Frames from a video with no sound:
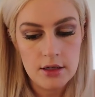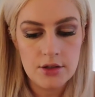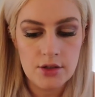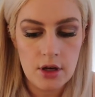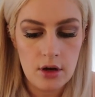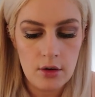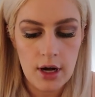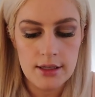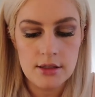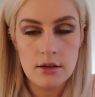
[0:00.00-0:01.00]
So
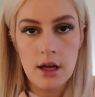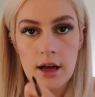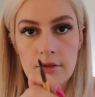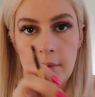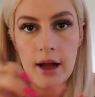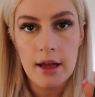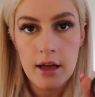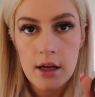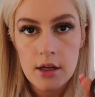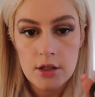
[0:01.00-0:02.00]
I still have
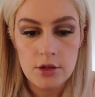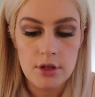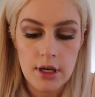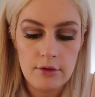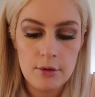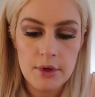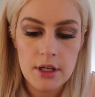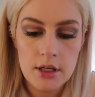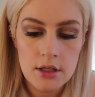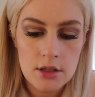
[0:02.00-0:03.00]
my You Can Never
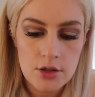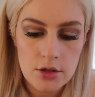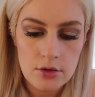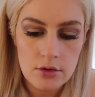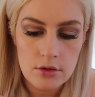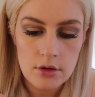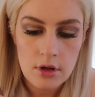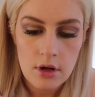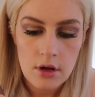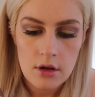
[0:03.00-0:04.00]
Be Too
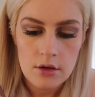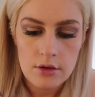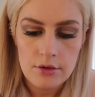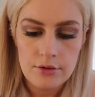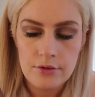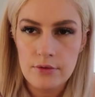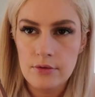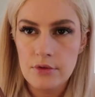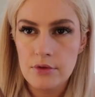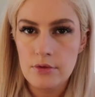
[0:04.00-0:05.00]

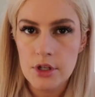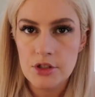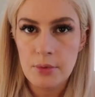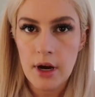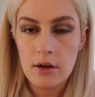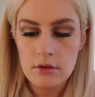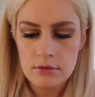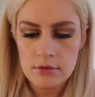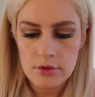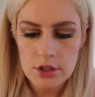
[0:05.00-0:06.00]
Rich
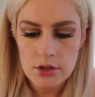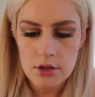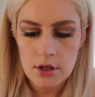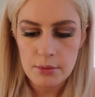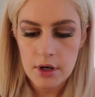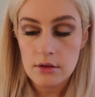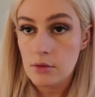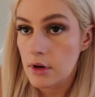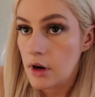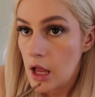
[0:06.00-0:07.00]
Brown, rich dark brown
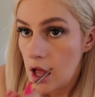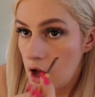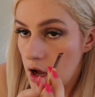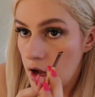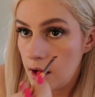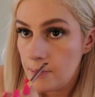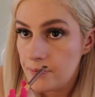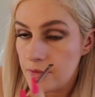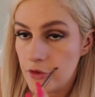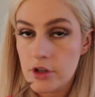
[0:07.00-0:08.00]
color.
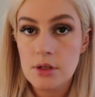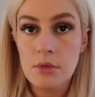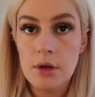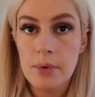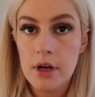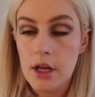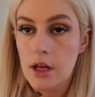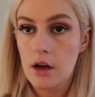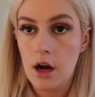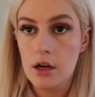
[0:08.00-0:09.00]
First I'm gonna put
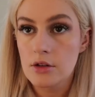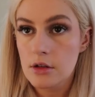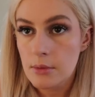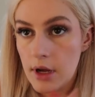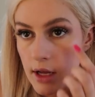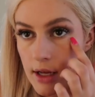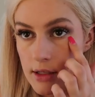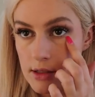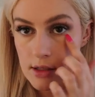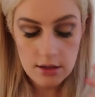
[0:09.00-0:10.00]
it under my
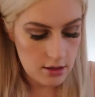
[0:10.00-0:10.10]
eyes.